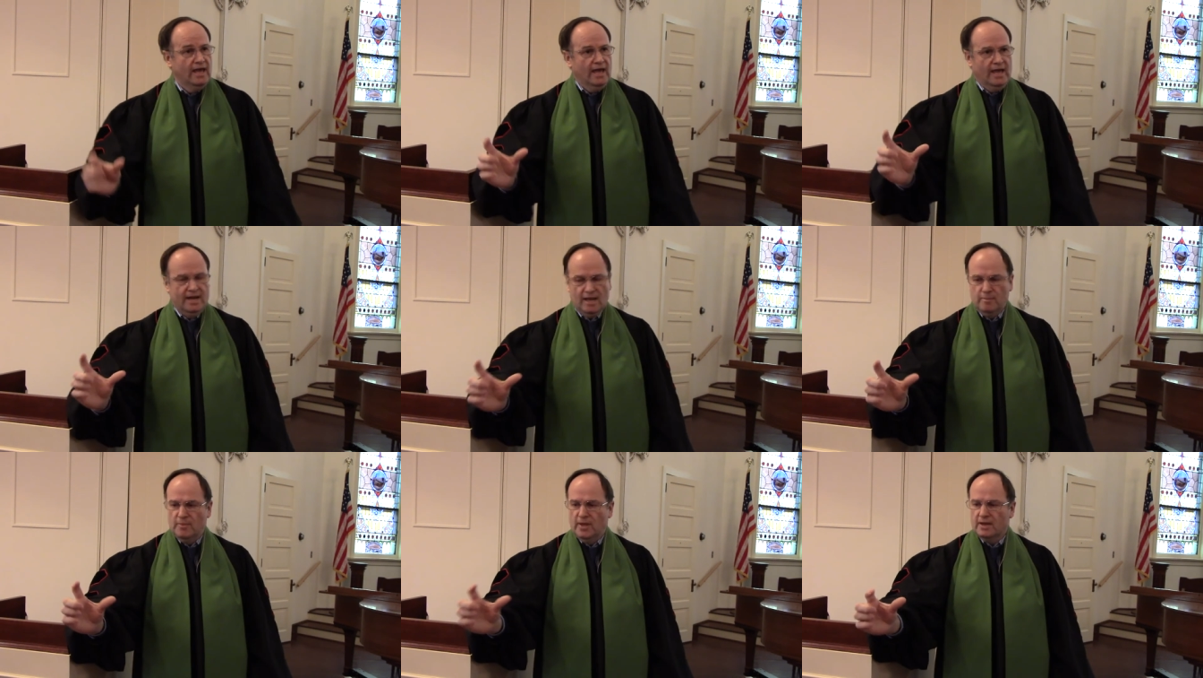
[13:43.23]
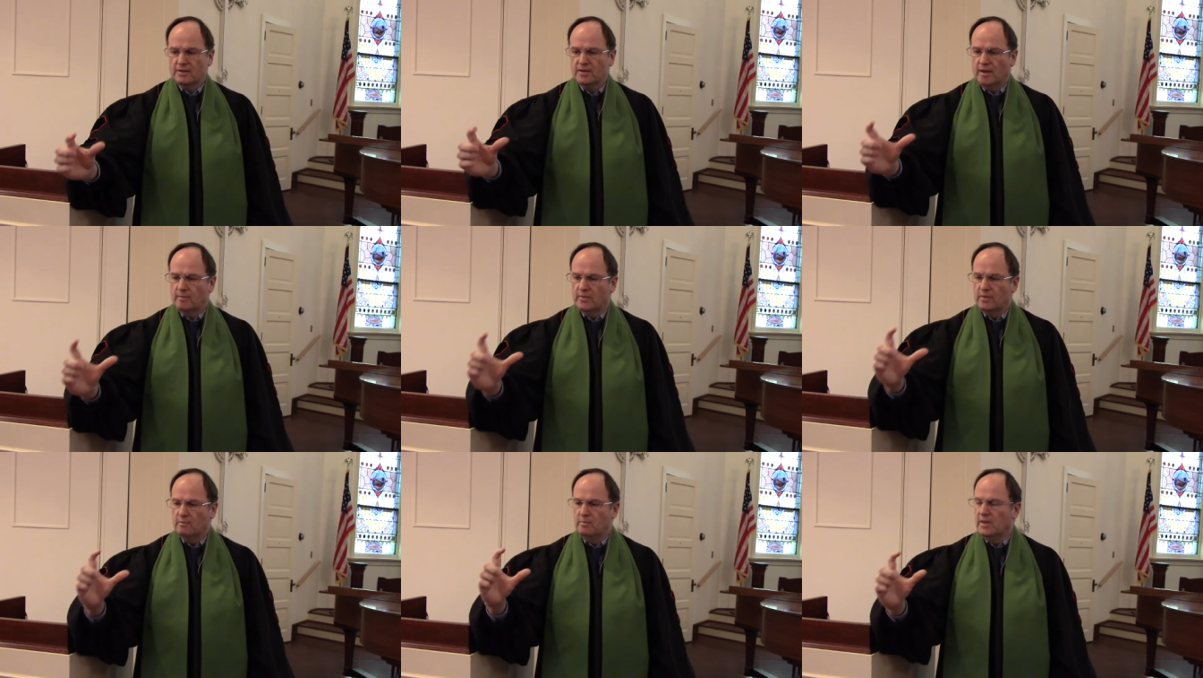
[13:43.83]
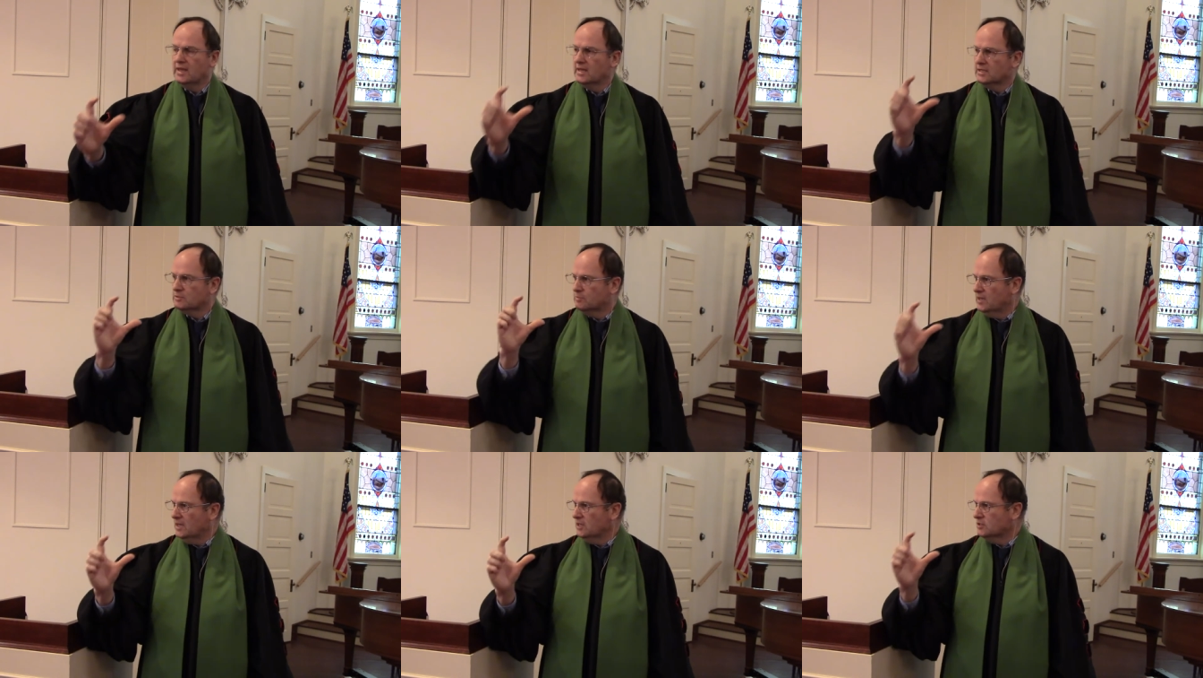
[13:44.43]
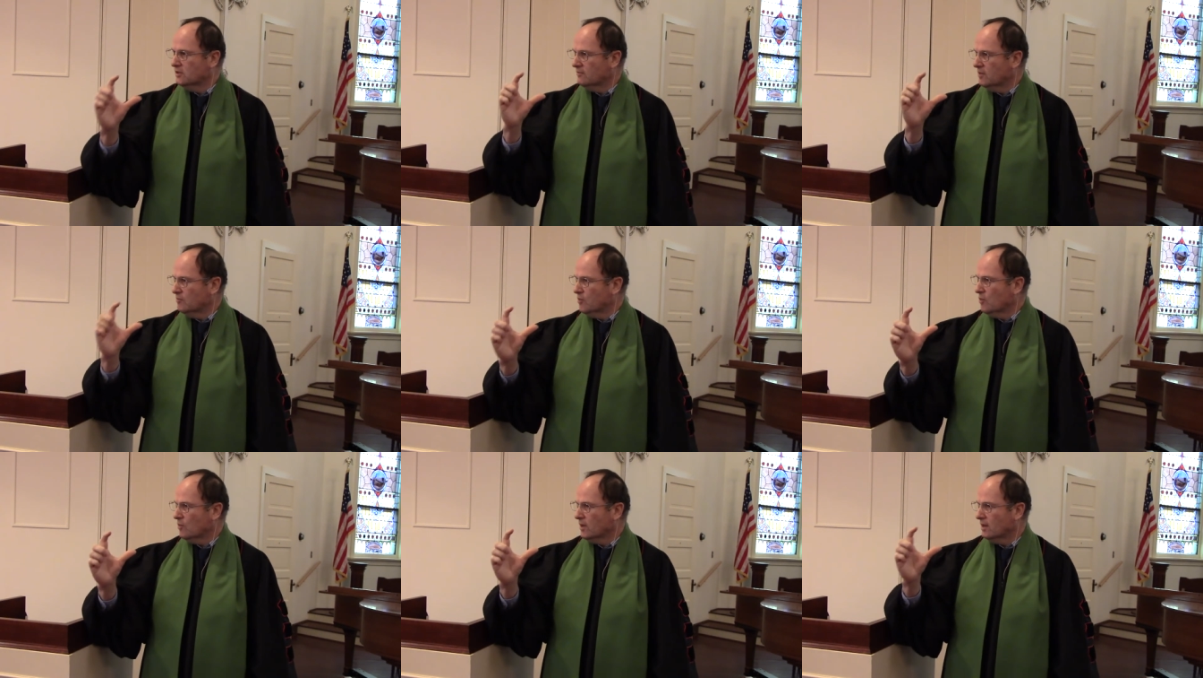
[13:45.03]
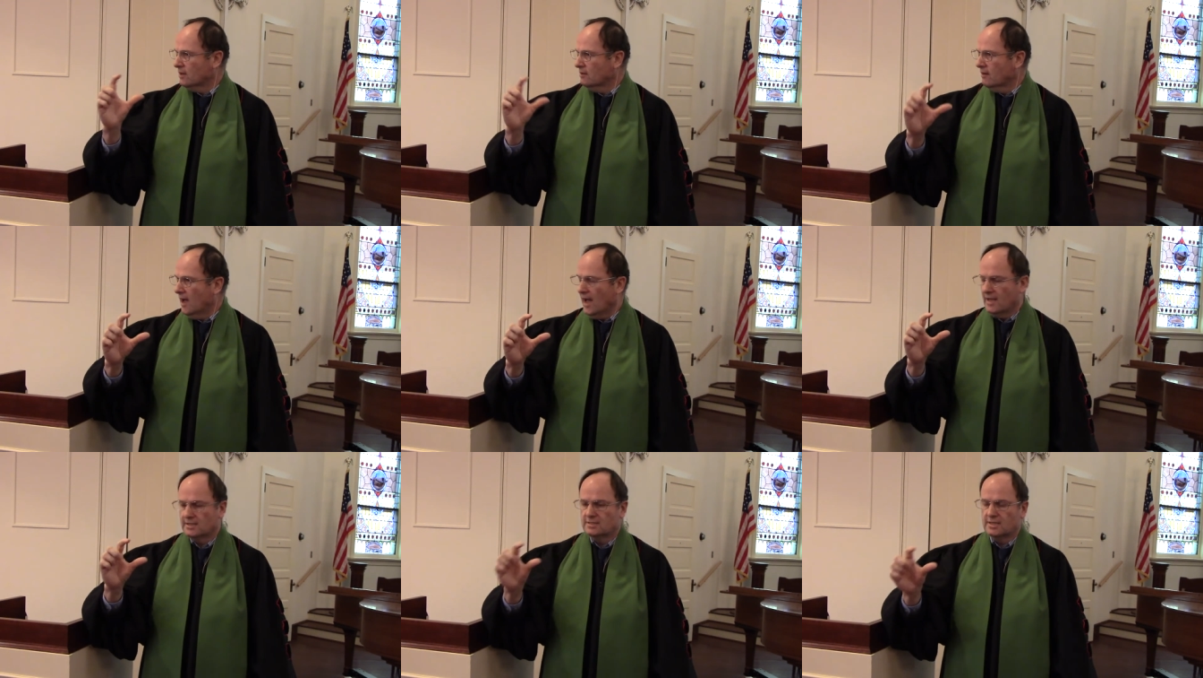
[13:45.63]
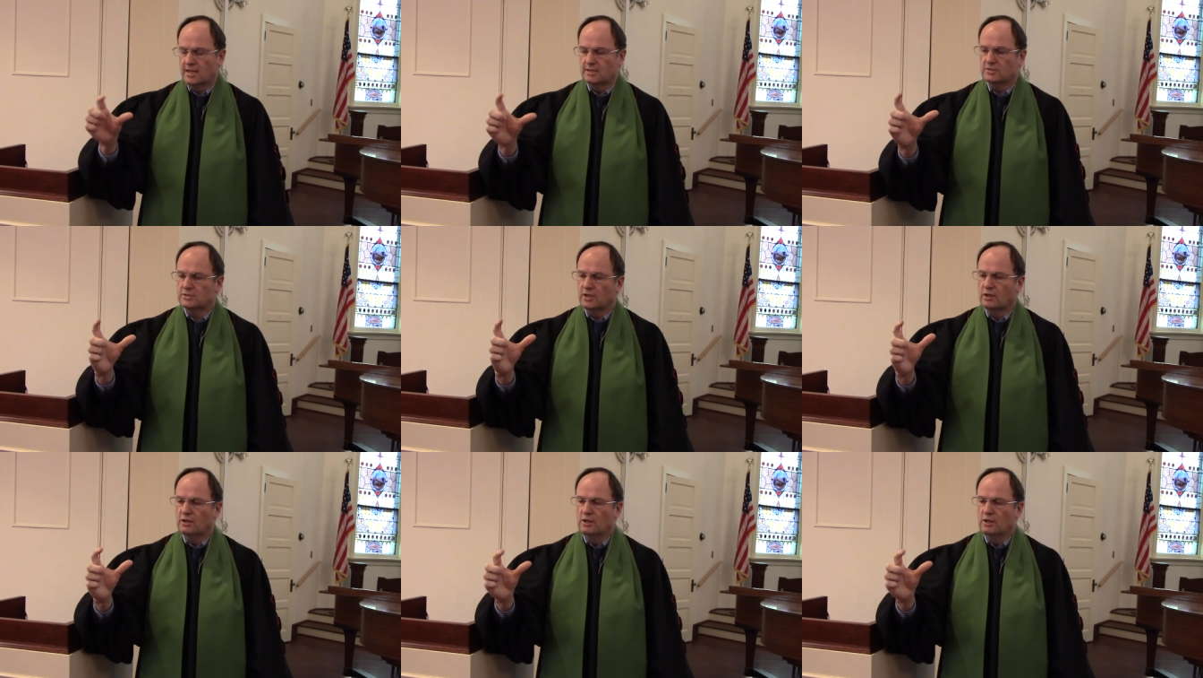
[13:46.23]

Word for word: And I picked up the biggest piece of the broken glass, says the